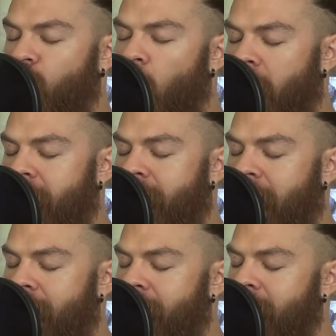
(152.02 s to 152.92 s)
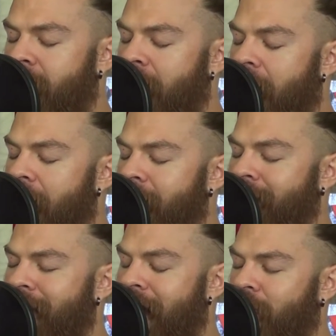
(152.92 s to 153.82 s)
Won it again,
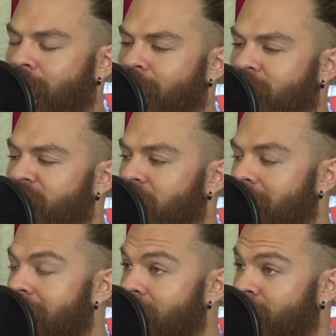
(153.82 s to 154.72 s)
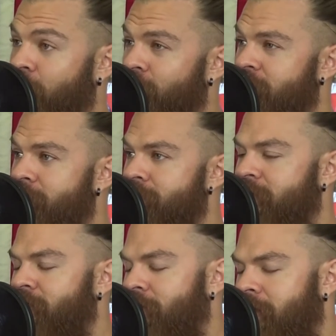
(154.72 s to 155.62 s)
and now it was Phil Heath for the
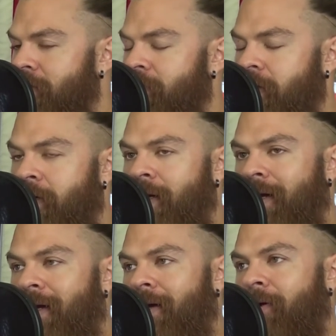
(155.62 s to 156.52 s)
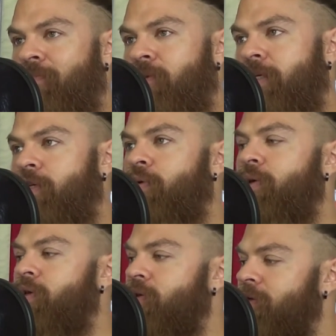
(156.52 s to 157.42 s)
Mr. Olympia. So
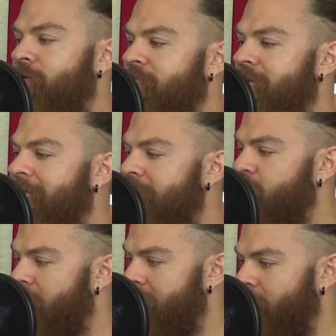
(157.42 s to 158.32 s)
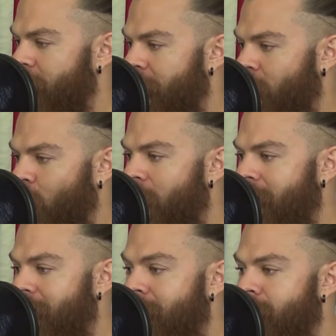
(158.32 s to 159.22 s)
you see these people that are
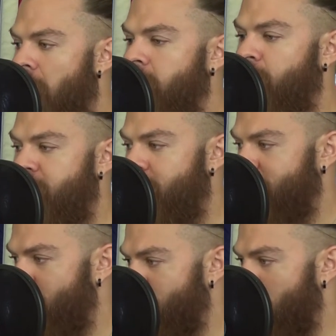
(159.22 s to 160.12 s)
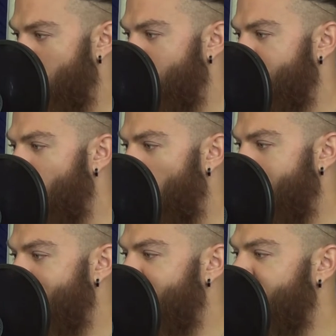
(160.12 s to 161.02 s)
winning multiple years in a row, 4
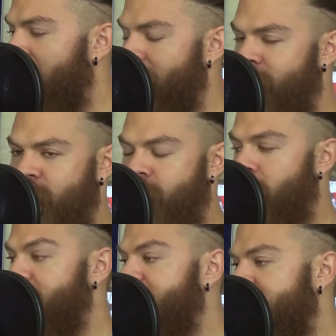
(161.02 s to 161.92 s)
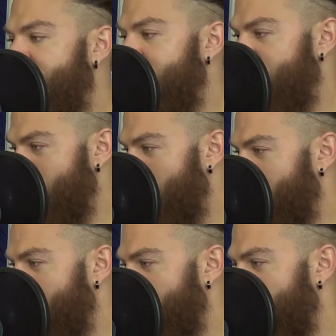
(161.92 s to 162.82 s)
years, 5 years in a row, 6 years in a row
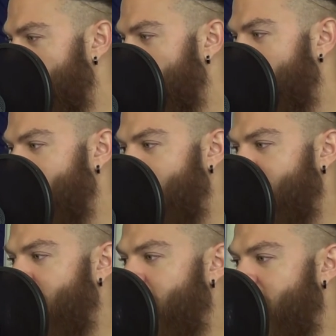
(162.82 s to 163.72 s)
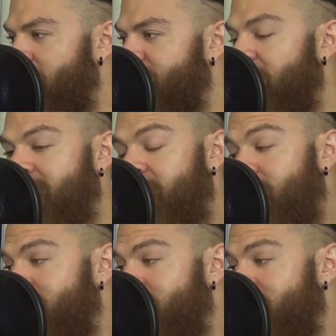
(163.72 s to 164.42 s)
for Phil Heath. Flex